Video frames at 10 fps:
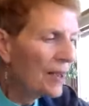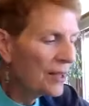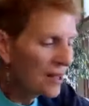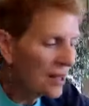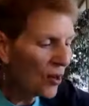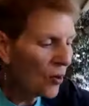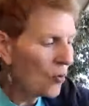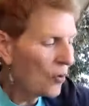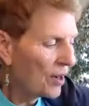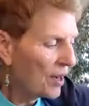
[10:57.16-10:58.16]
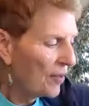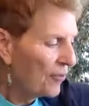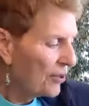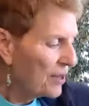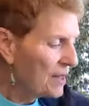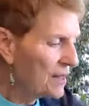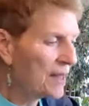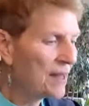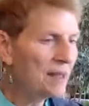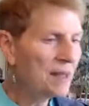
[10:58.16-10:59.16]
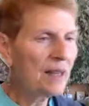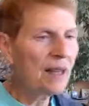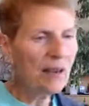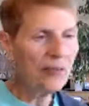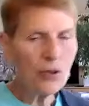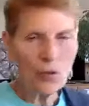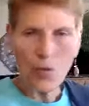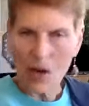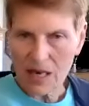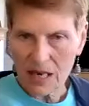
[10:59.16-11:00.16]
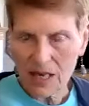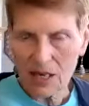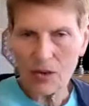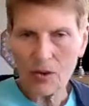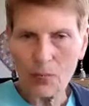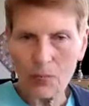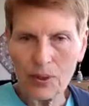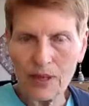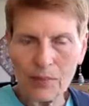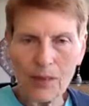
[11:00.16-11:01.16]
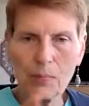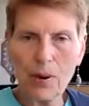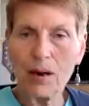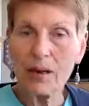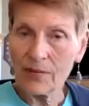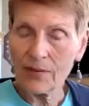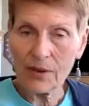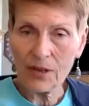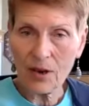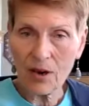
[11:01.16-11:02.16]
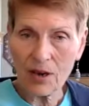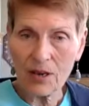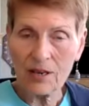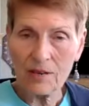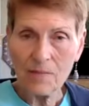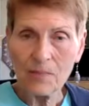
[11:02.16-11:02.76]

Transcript: So for instance, if you wanted to put them in part of the yard